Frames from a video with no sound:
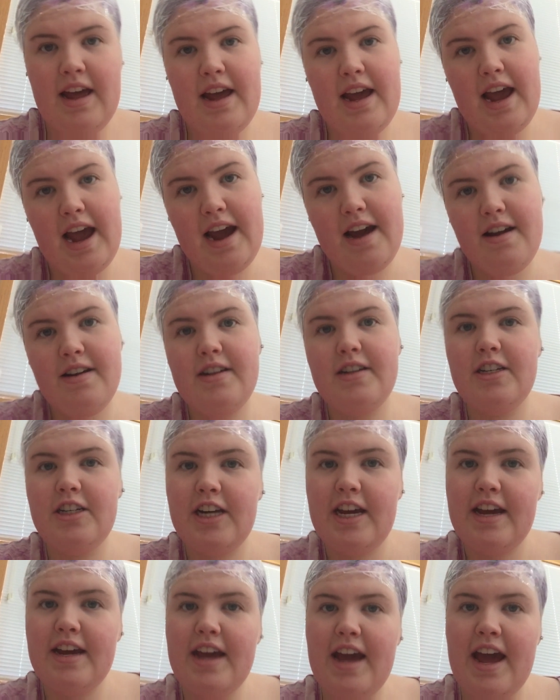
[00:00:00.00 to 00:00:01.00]
how did you
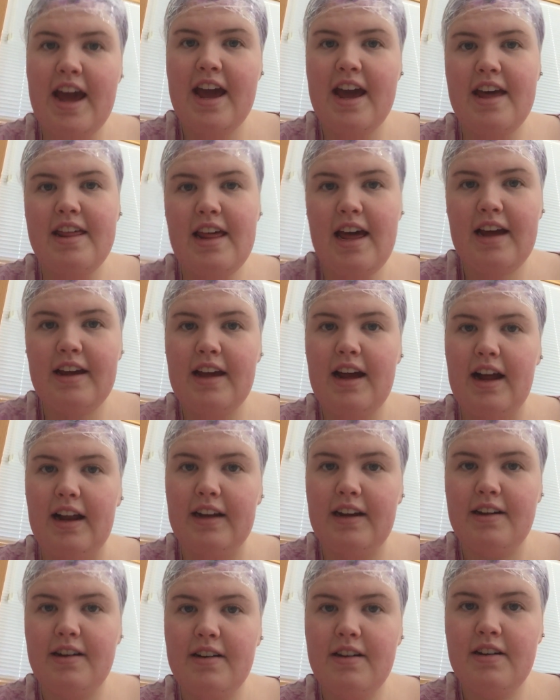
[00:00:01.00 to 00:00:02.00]
get your hair that
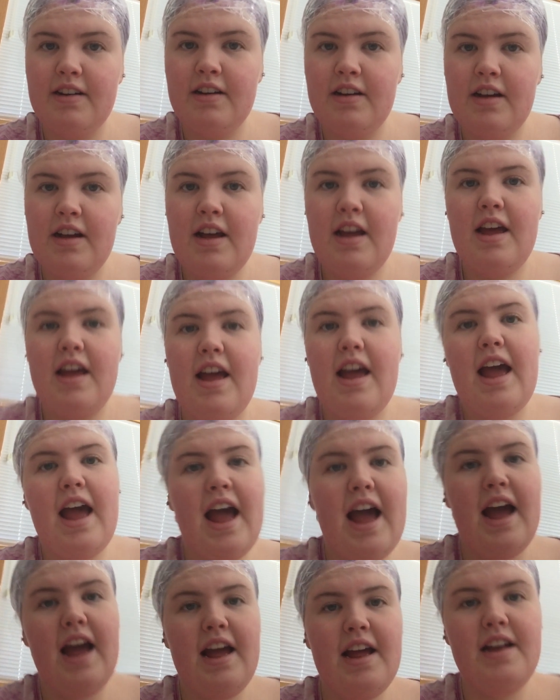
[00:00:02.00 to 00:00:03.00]
colour?
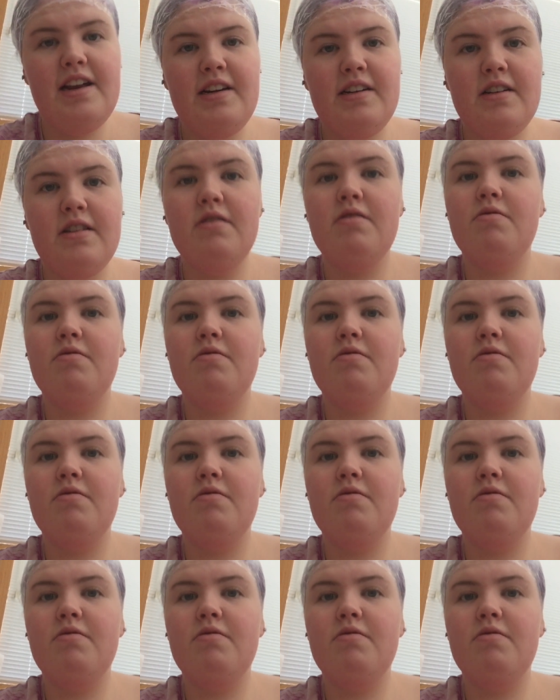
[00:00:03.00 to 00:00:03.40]
And